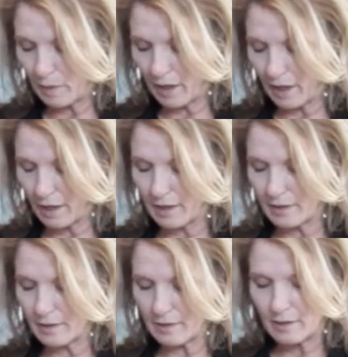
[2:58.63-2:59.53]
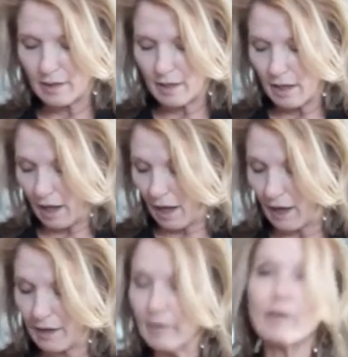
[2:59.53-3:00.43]
because
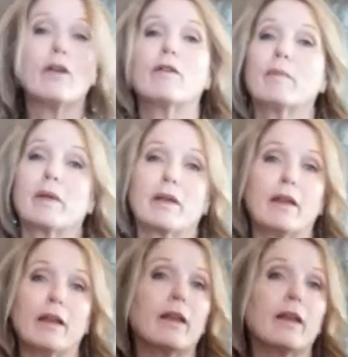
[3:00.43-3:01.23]
I never know if I'm going to get